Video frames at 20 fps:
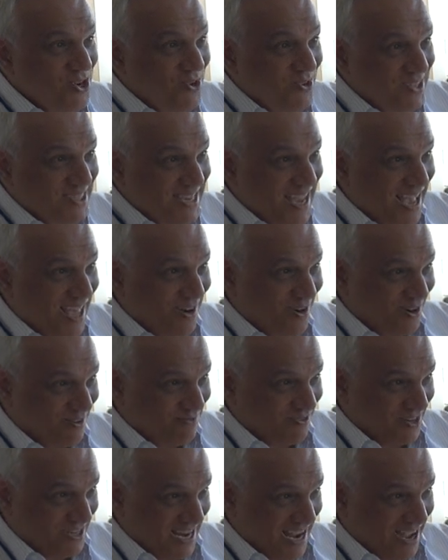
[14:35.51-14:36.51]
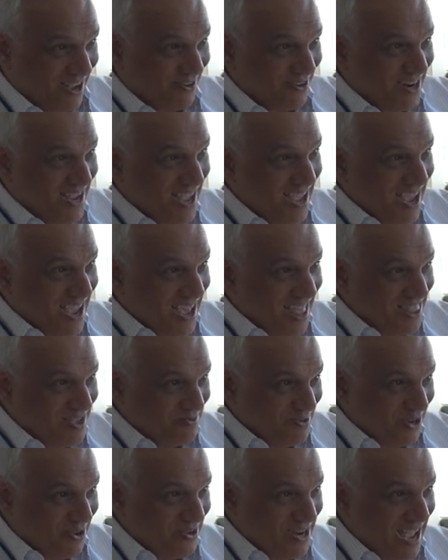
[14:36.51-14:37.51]
standard for down. And then
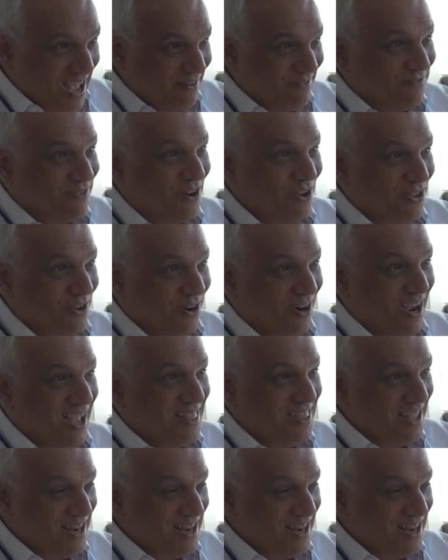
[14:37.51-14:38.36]
we go down further.